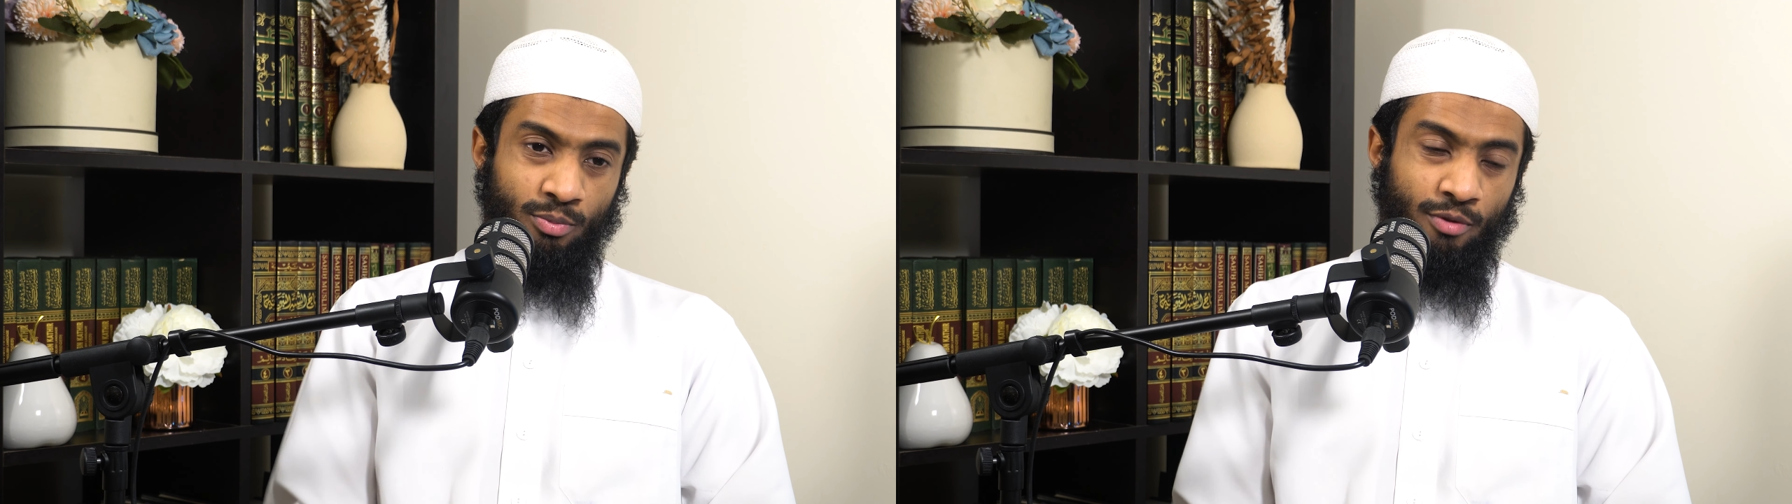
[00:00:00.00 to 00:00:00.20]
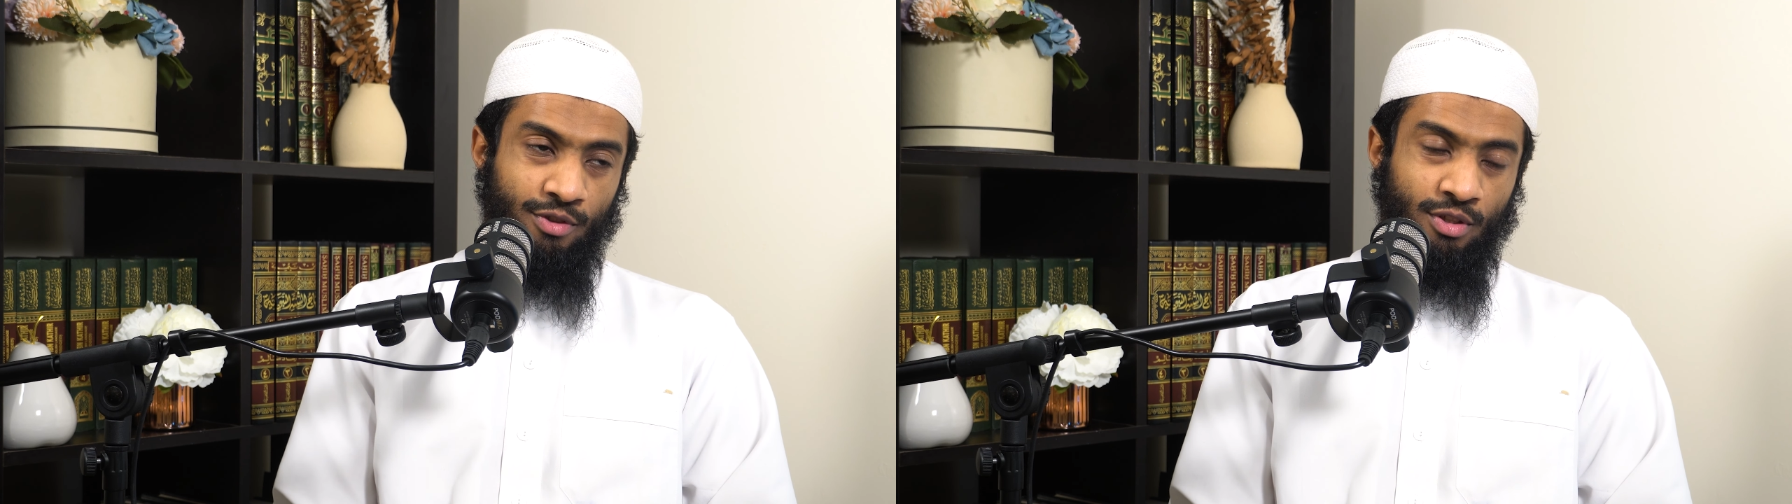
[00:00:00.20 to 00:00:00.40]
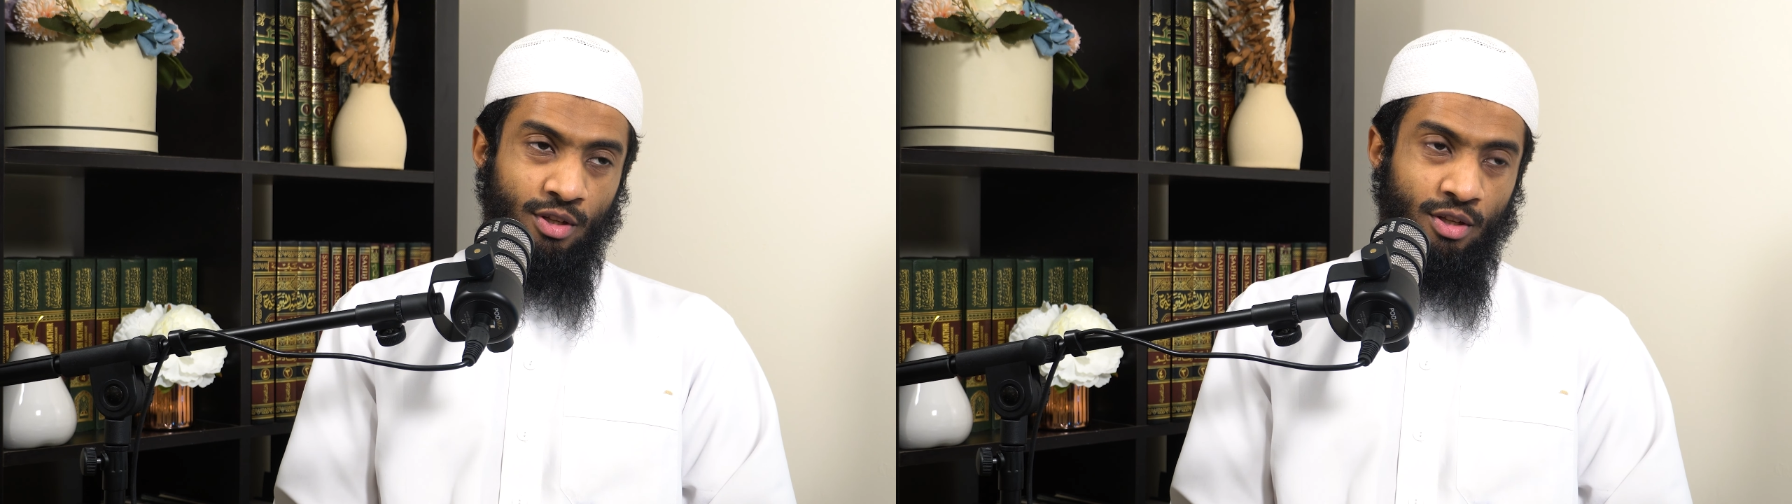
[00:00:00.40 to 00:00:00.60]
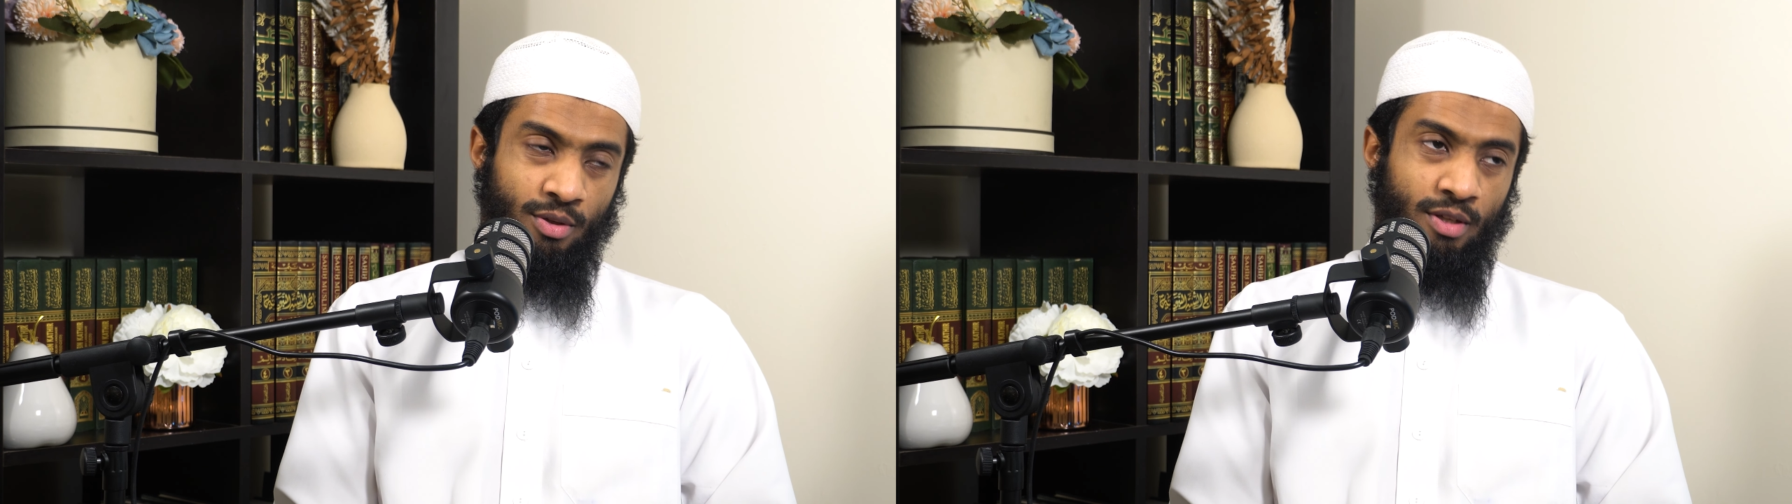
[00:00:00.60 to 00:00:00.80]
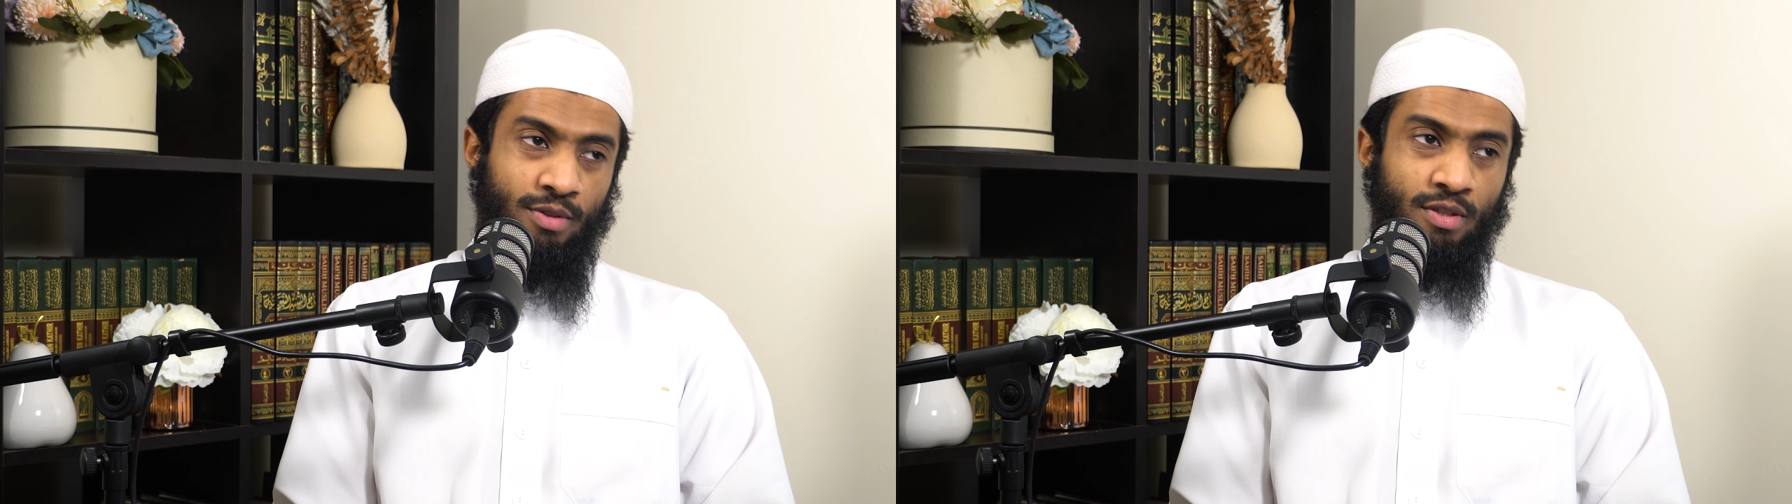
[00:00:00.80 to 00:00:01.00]
The Prophet
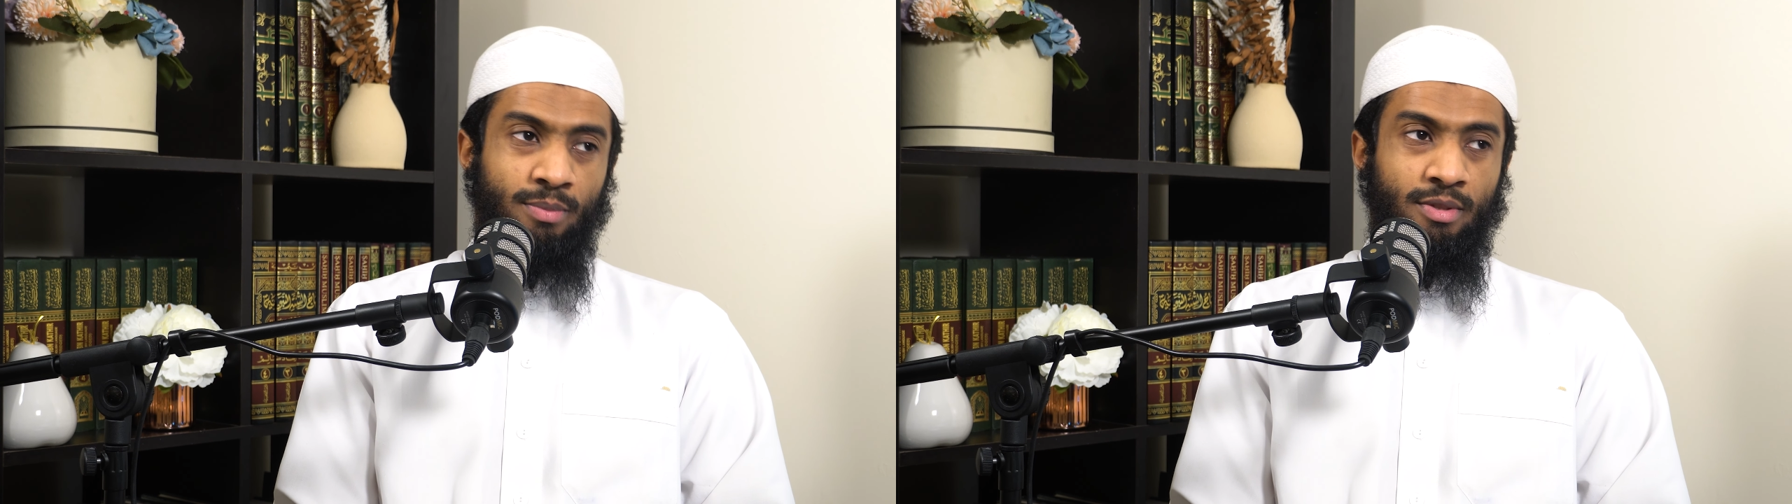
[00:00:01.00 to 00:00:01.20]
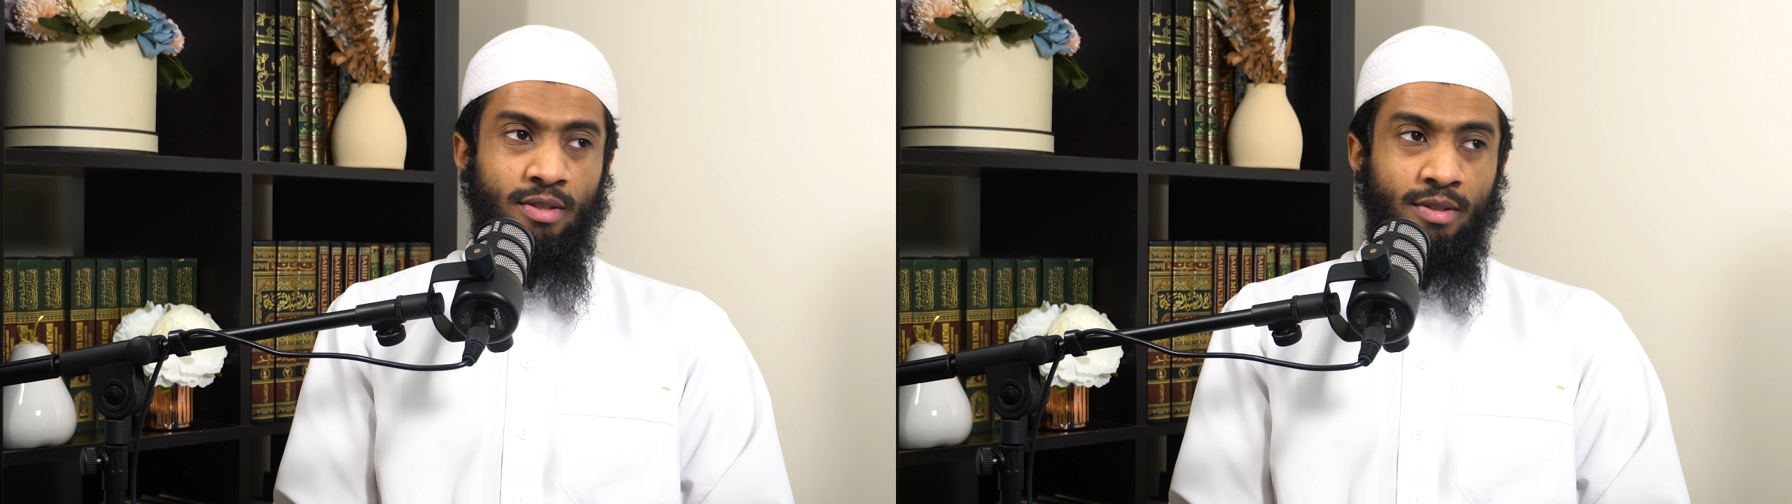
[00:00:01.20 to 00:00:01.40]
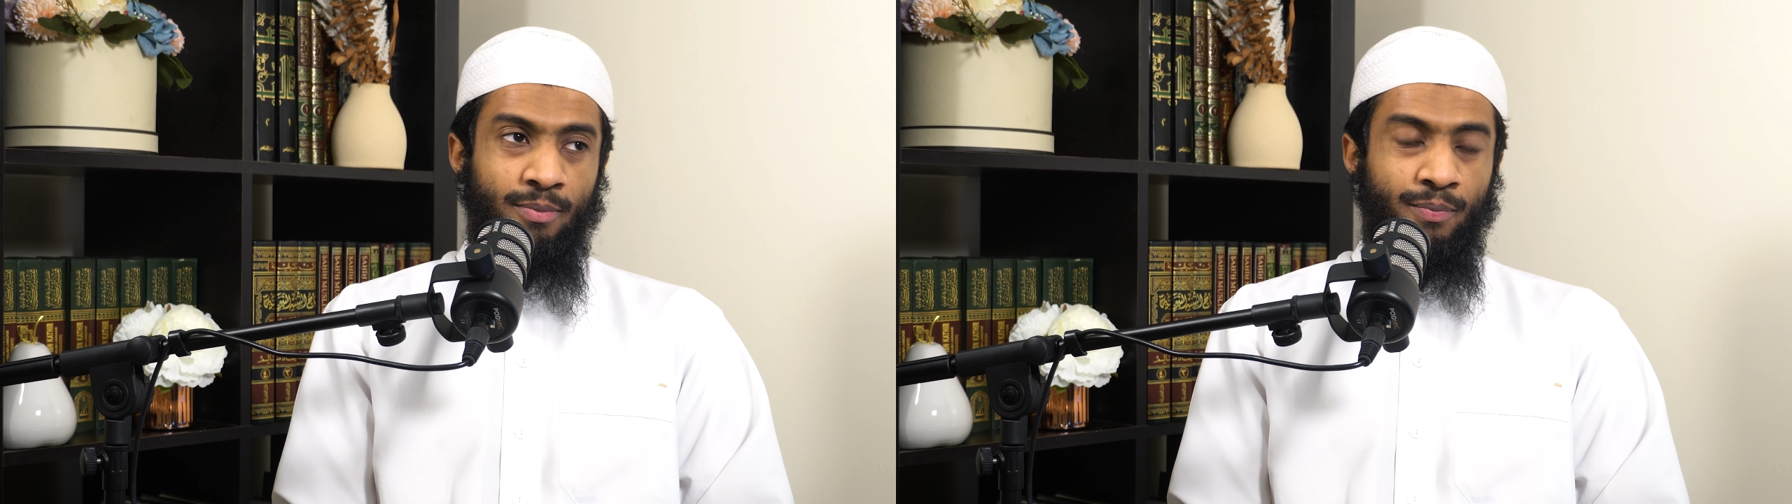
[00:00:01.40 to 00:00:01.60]
wasallam said,